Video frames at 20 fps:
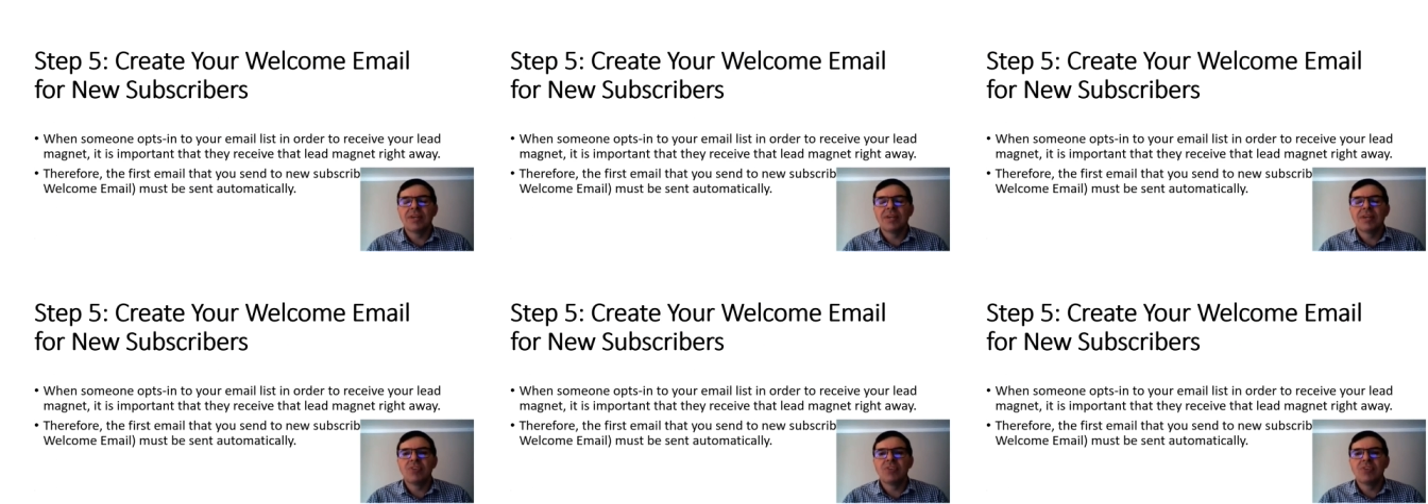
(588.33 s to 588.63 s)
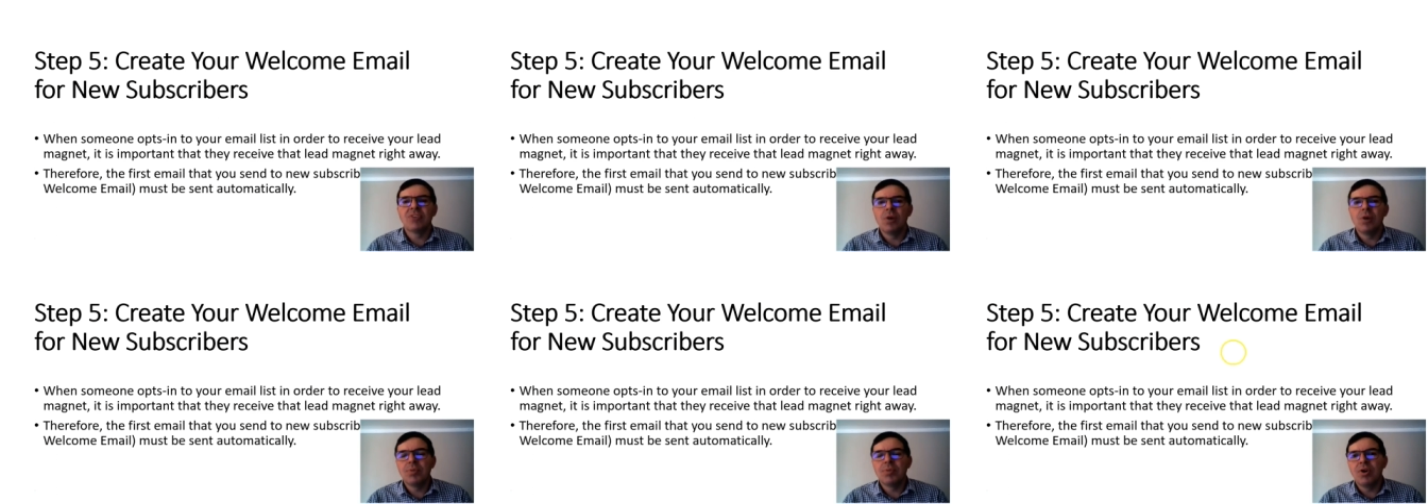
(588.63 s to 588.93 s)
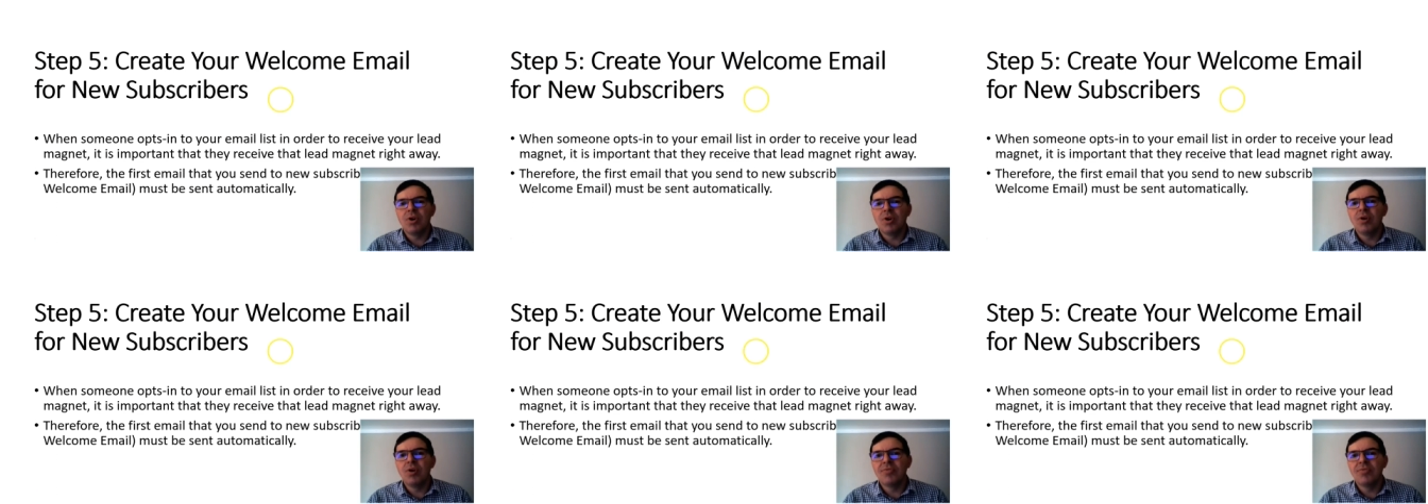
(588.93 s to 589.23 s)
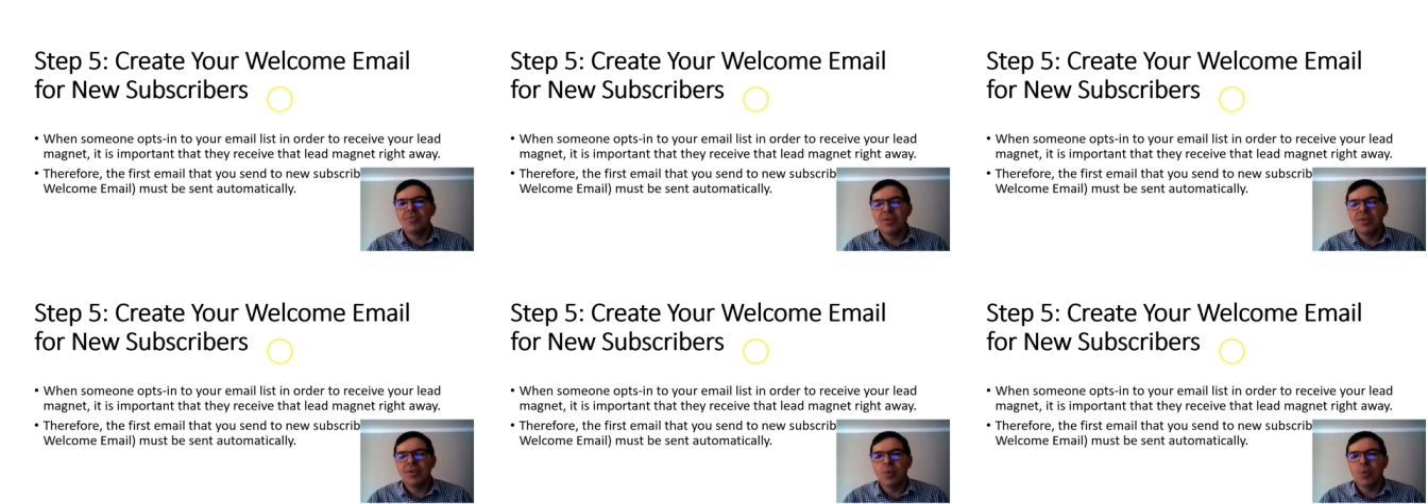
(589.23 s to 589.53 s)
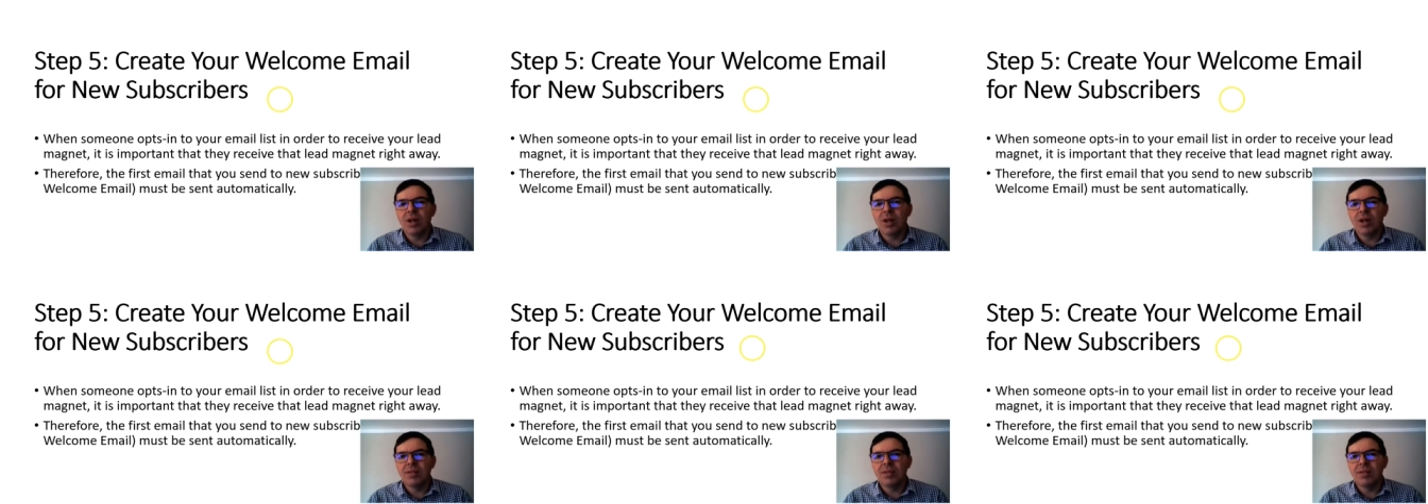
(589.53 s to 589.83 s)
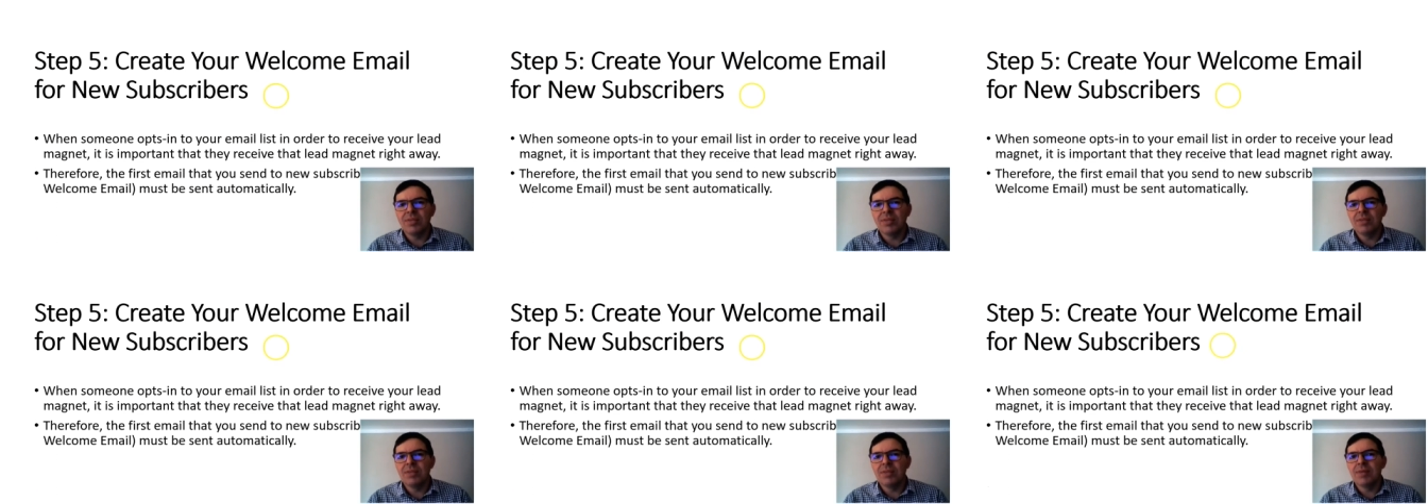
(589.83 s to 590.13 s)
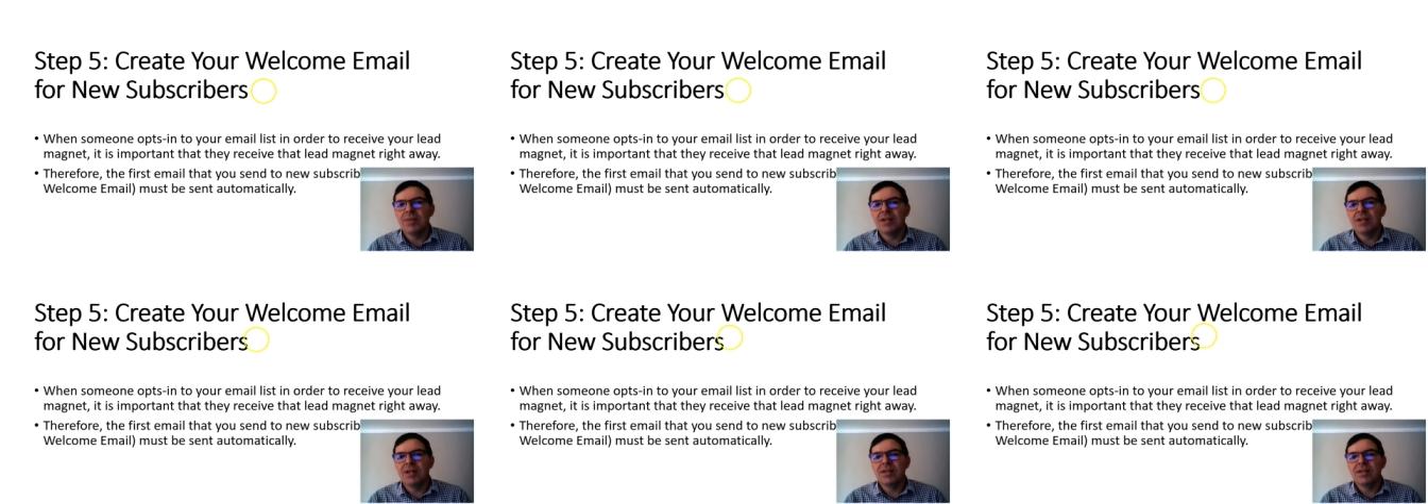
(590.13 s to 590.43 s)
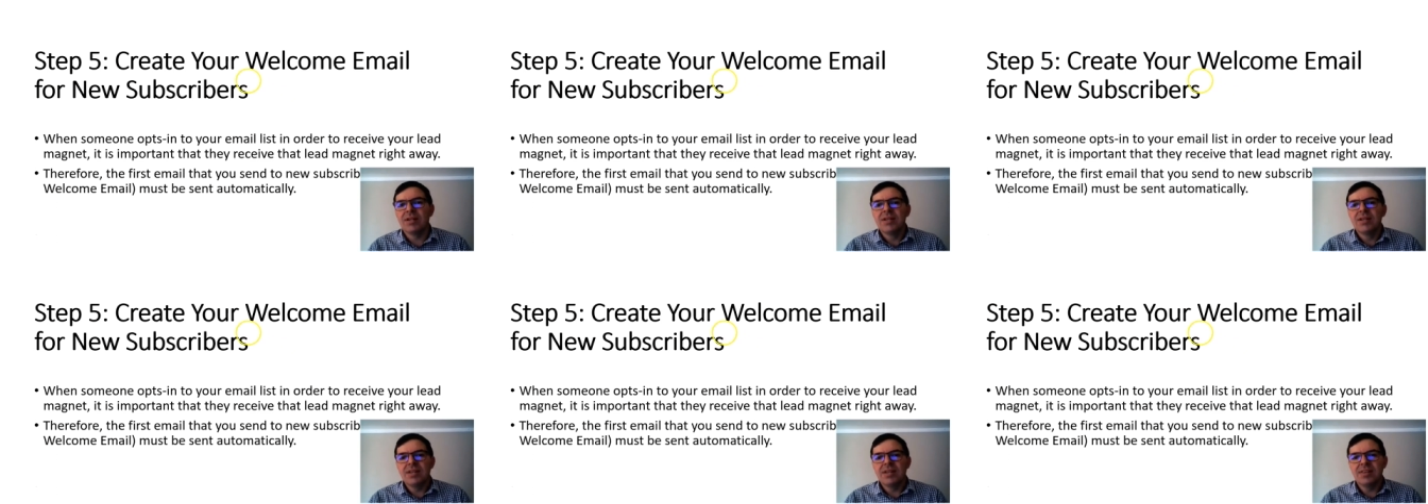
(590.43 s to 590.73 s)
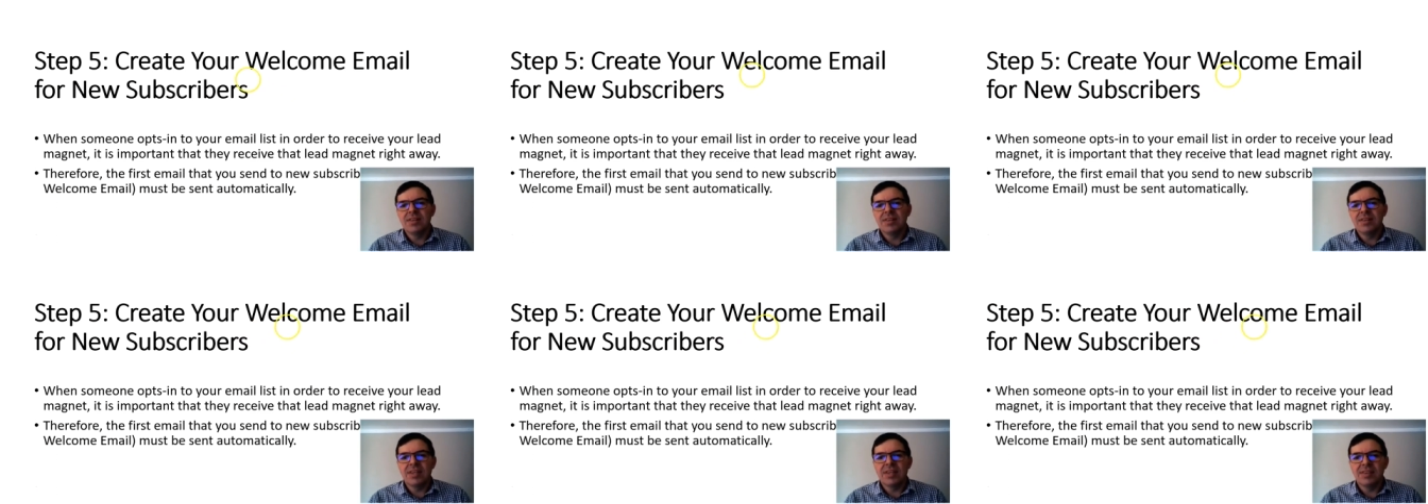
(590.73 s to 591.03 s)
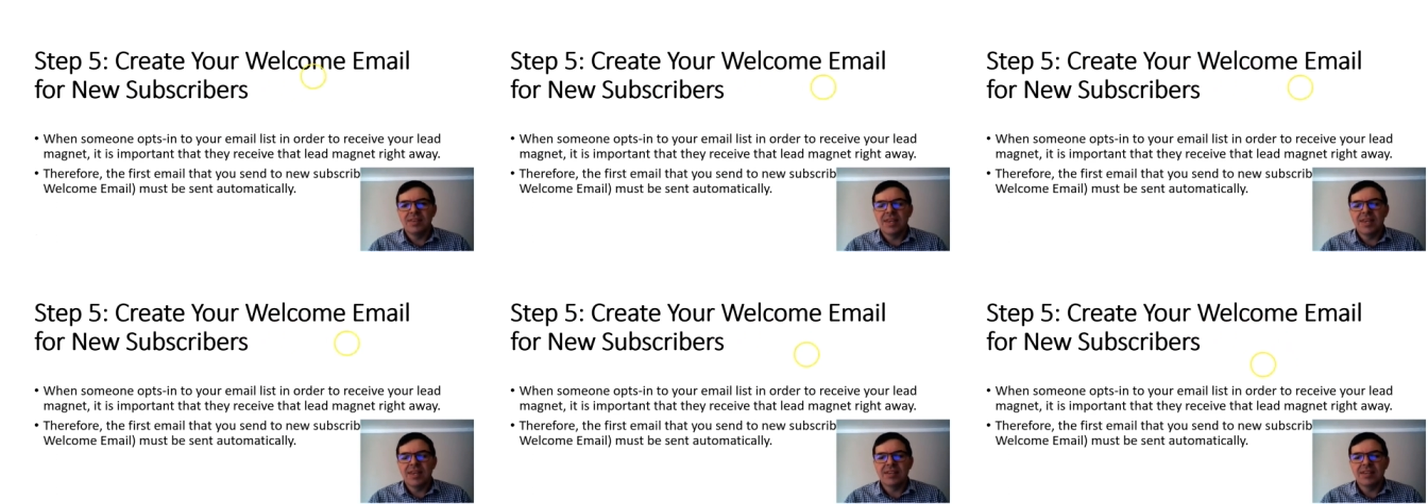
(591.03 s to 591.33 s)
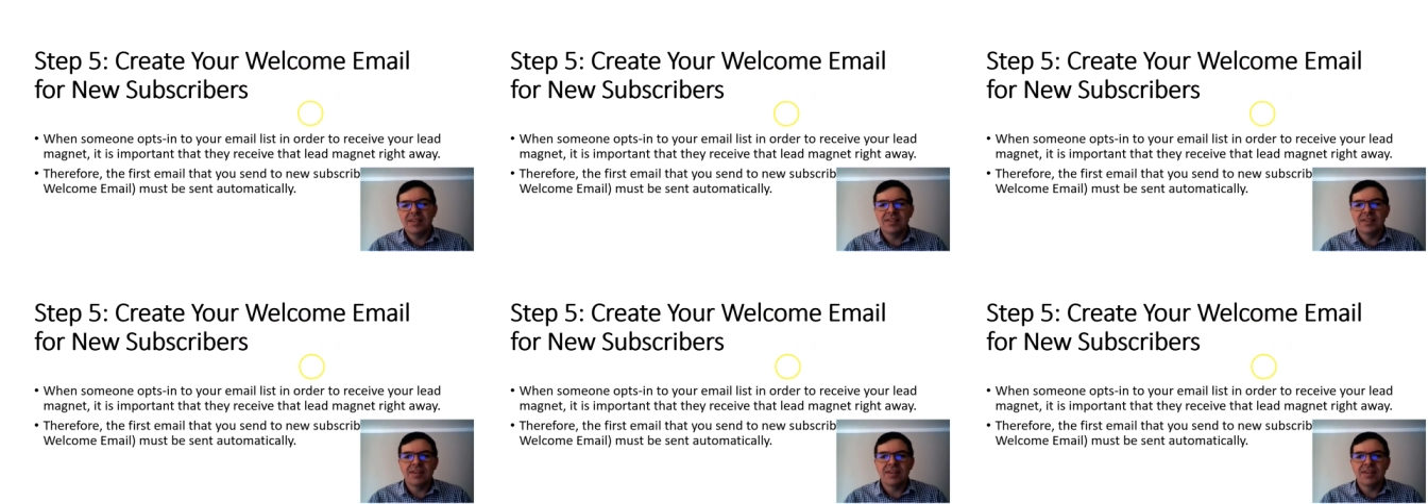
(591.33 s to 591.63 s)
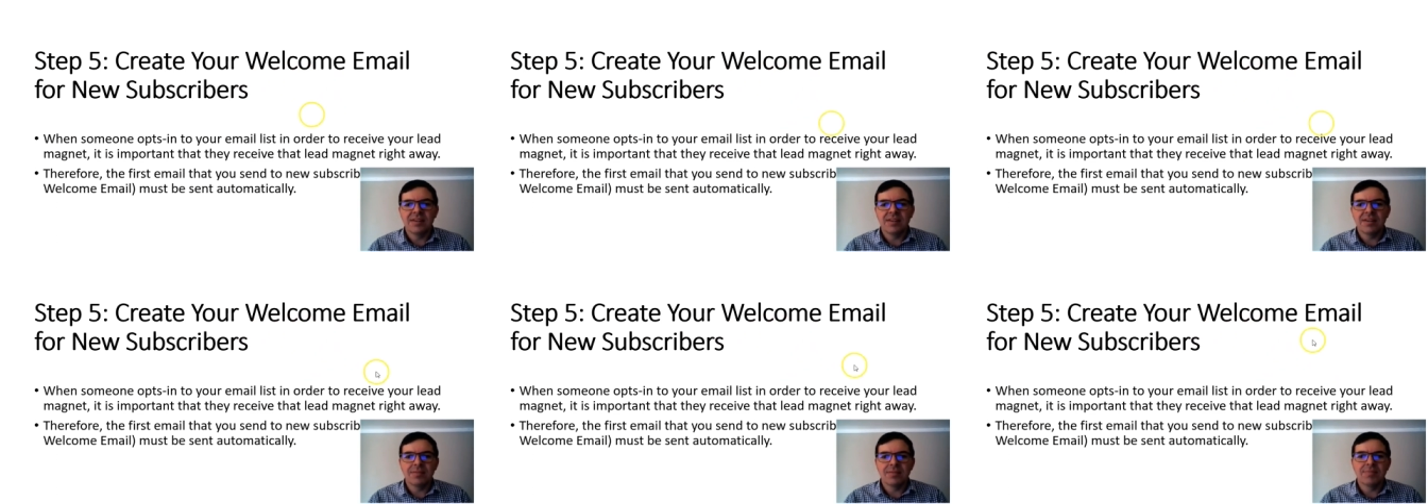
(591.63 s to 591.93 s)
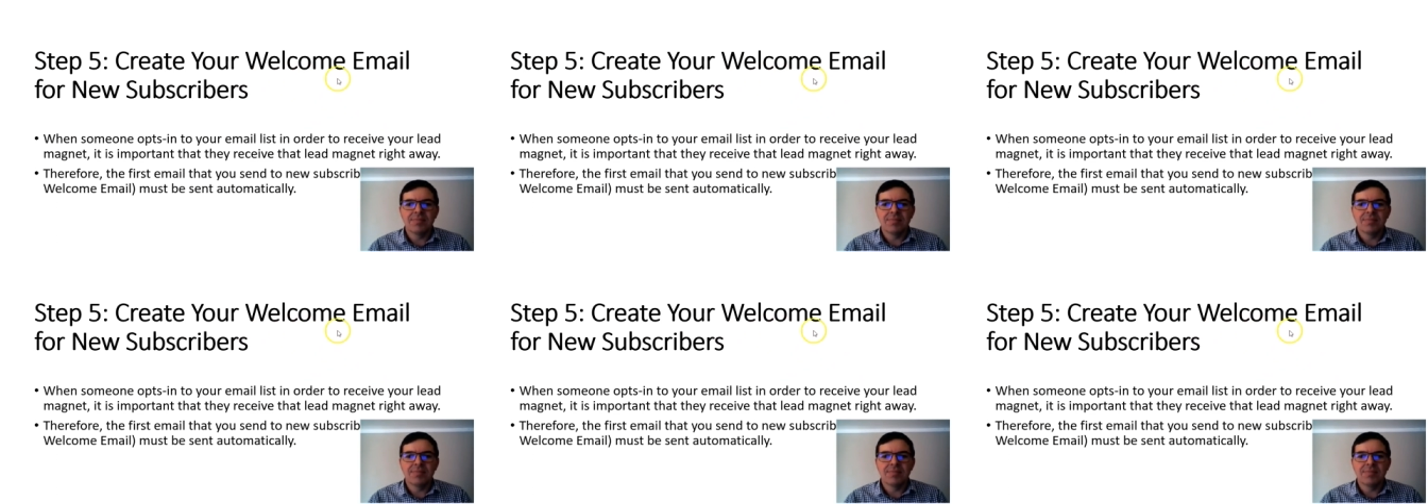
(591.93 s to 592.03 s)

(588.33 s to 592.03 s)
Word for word: example of the welcome email in, in that uh,